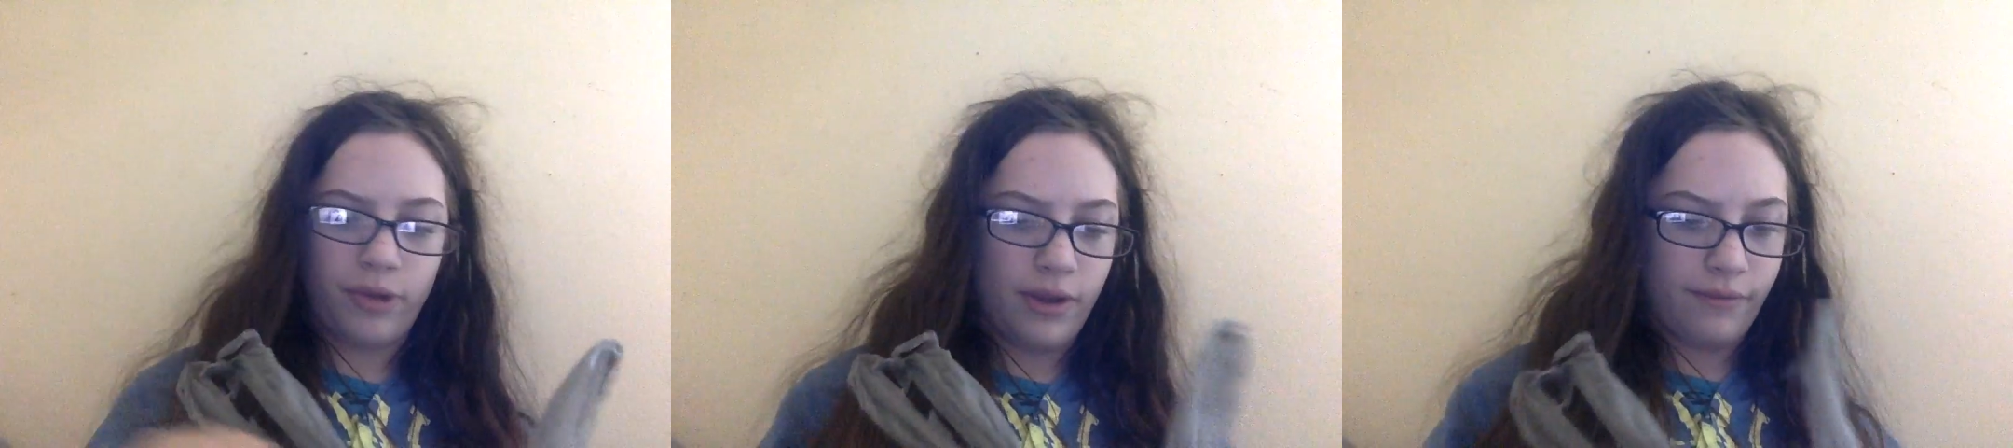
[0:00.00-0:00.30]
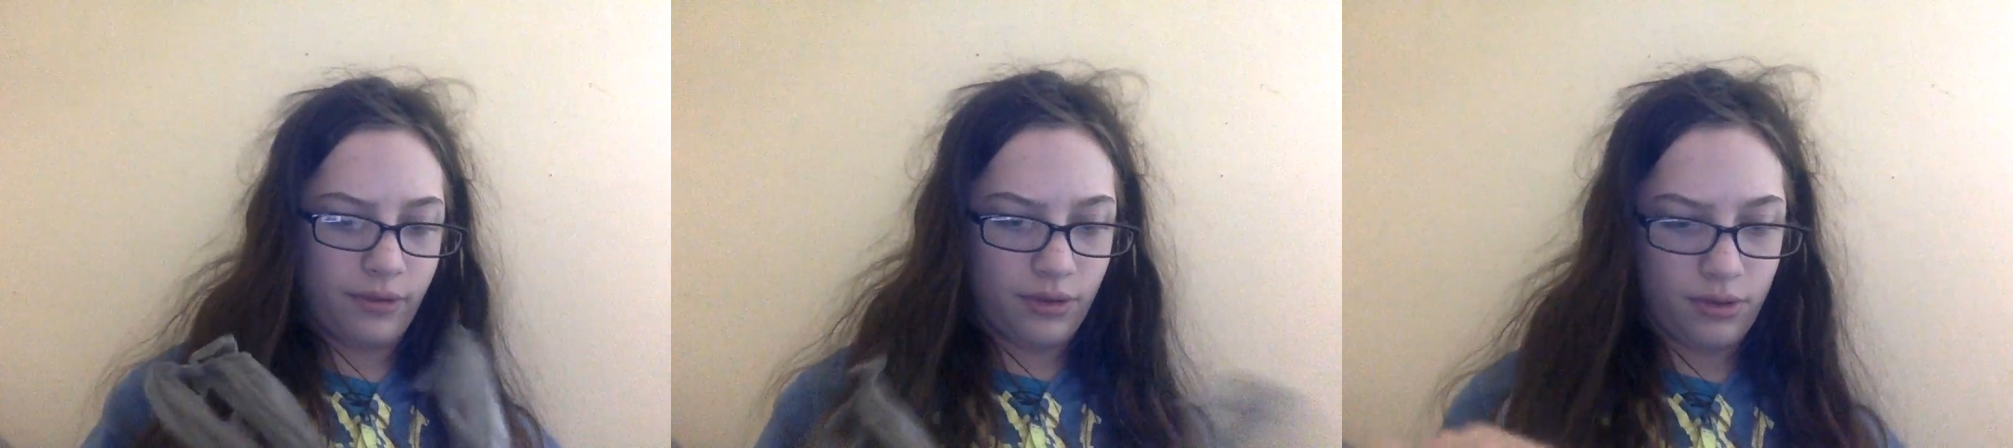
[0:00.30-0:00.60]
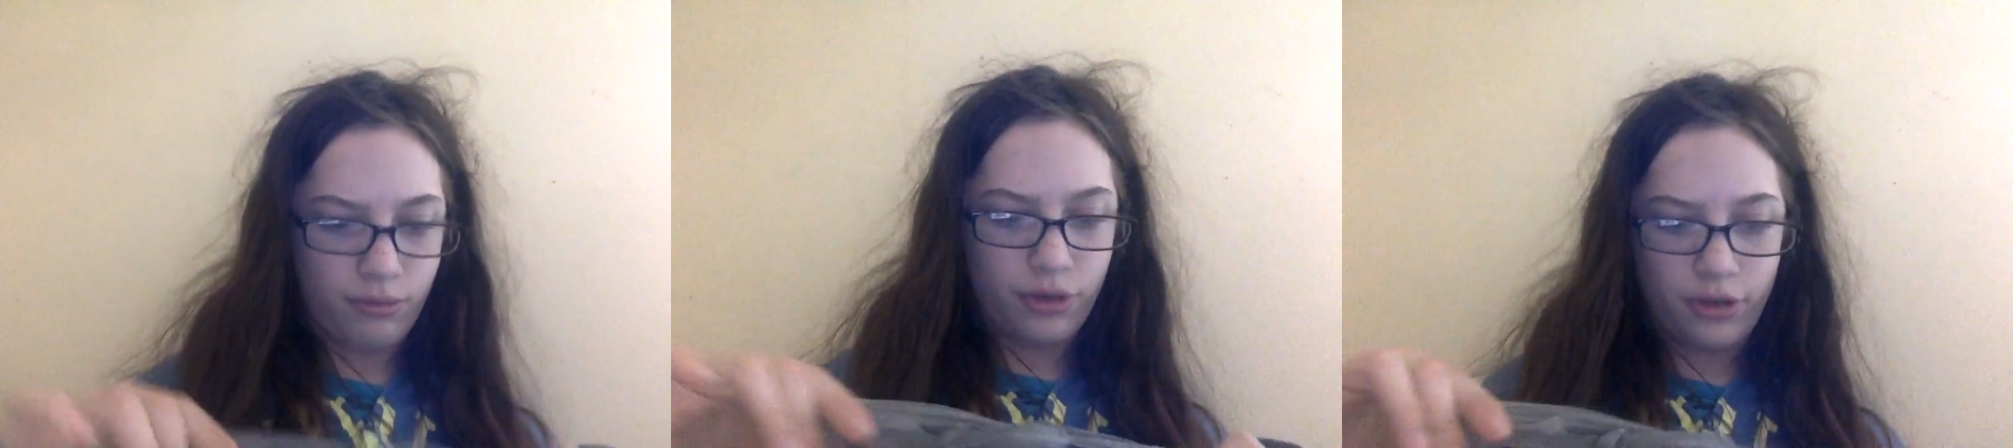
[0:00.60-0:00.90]
but I have a
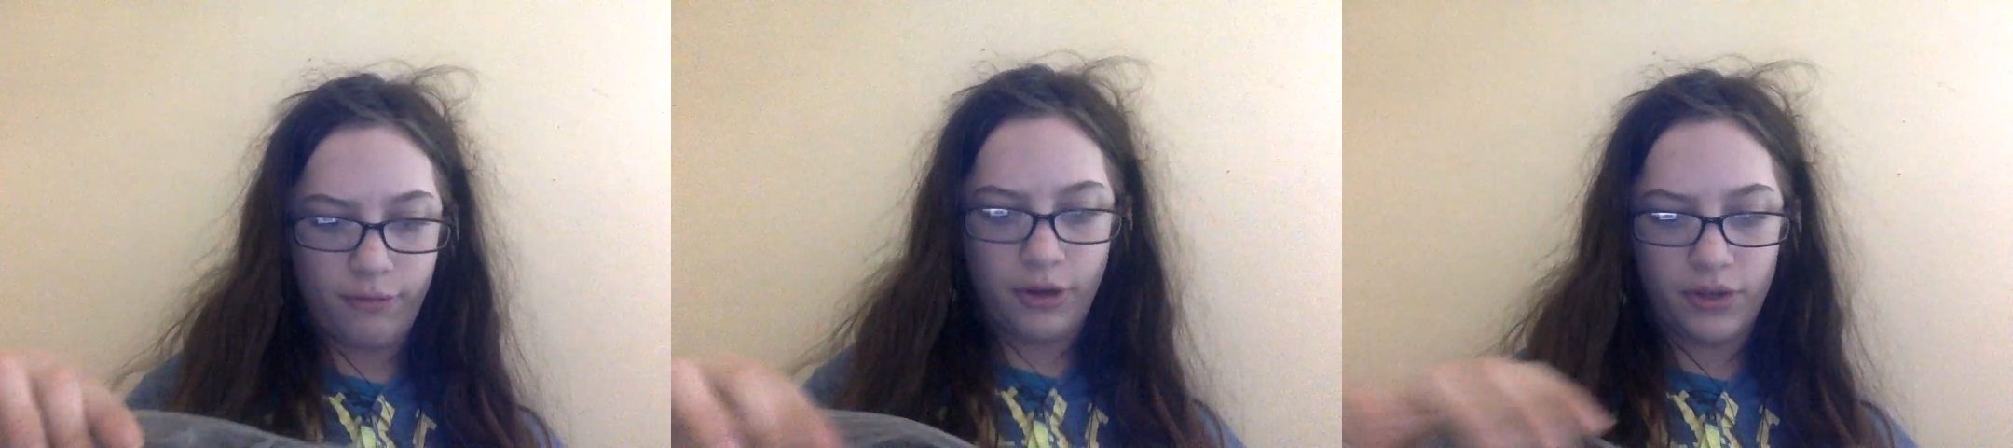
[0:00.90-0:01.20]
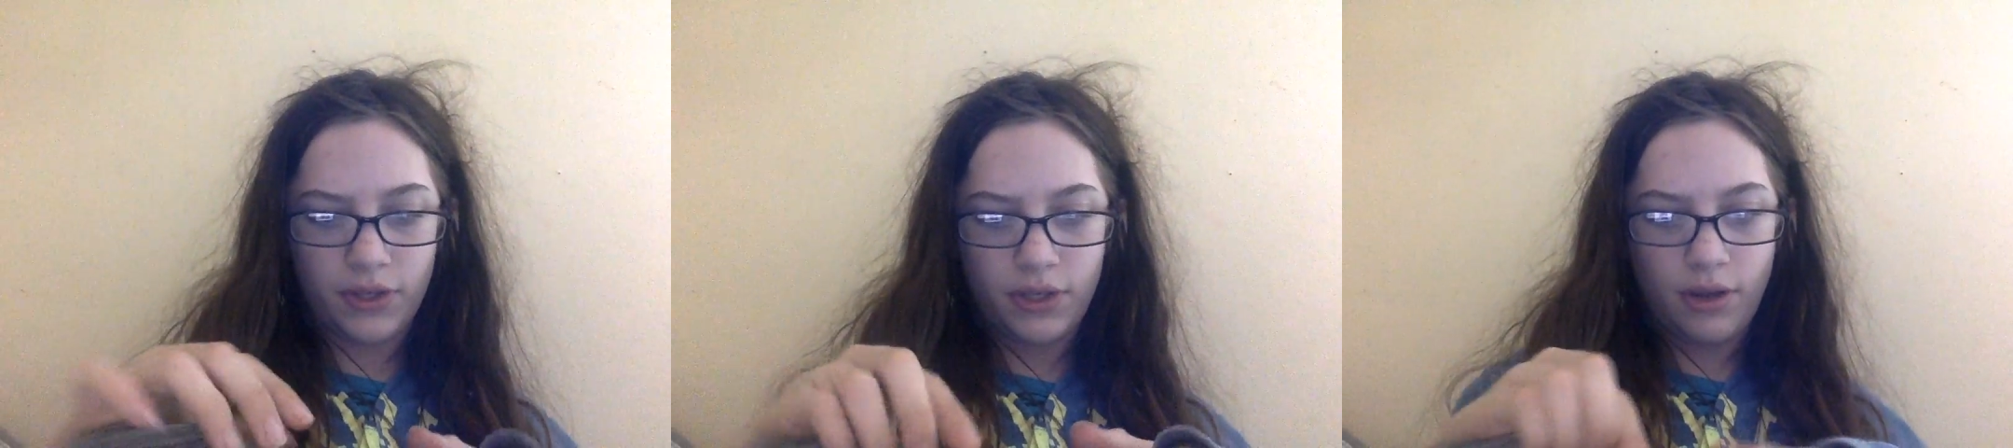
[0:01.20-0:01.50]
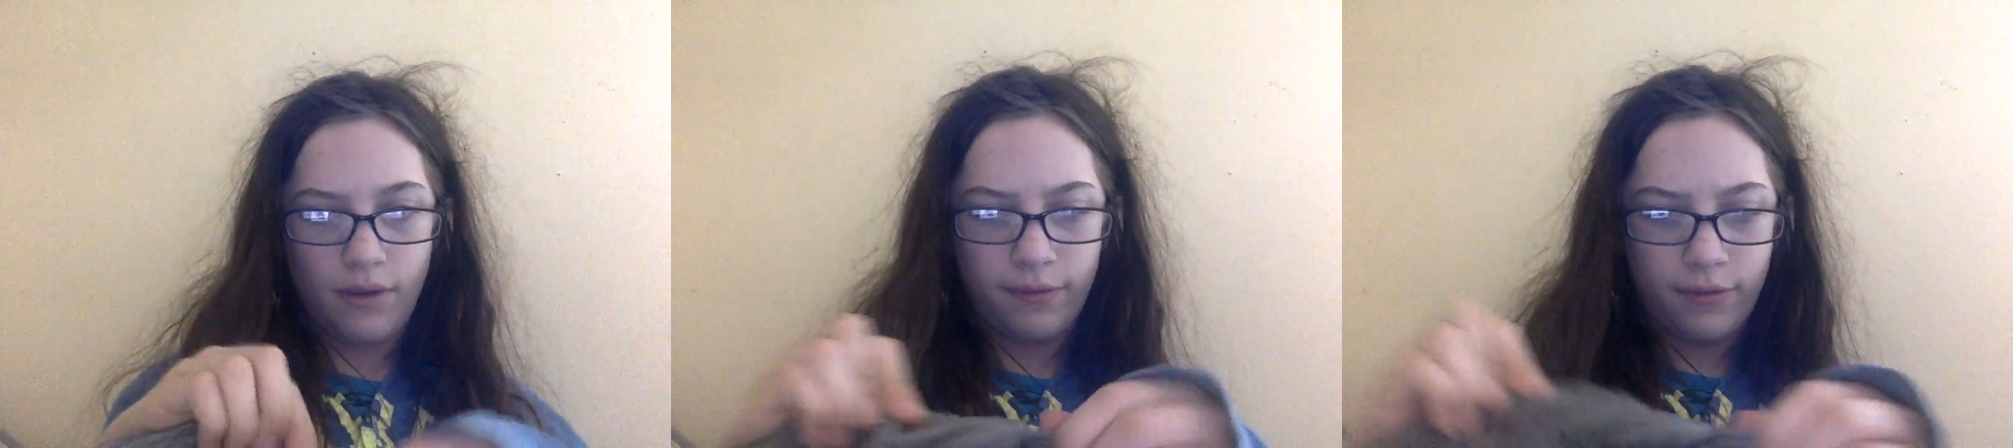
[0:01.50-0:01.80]
pretty good amount of stuff.